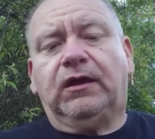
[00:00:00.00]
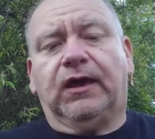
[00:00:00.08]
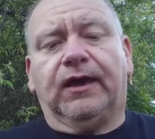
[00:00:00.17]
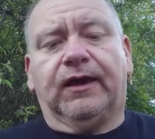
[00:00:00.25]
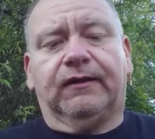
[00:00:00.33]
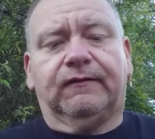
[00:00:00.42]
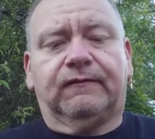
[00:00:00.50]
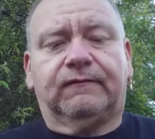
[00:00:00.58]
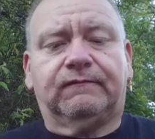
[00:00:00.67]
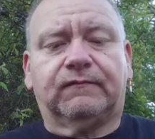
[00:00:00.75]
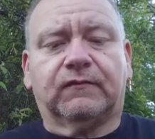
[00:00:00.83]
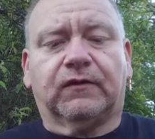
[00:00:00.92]
And
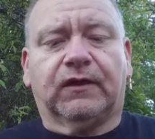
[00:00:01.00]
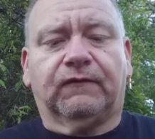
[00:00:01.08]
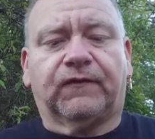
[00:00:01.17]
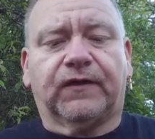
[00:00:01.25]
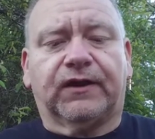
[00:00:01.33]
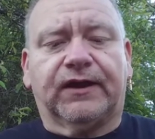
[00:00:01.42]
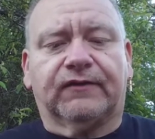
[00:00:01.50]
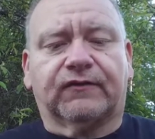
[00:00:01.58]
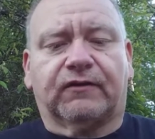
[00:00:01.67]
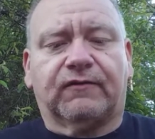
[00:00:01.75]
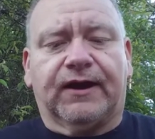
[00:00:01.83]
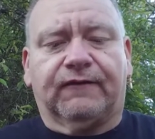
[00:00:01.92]
well, I figured as a
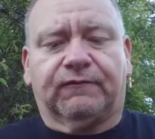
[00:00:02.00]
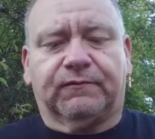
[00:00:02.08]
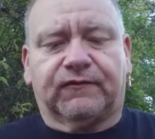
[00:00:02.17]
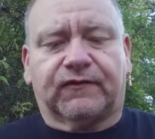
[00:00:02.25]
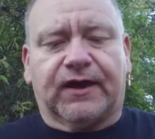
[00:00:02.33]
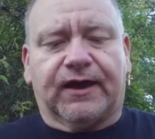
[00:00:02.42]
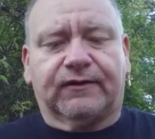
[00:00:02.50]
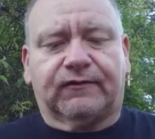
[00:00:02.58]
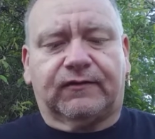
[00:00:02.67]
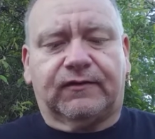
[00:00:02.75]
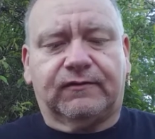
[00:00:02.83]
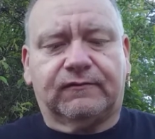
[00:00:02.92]
craftsman's axe,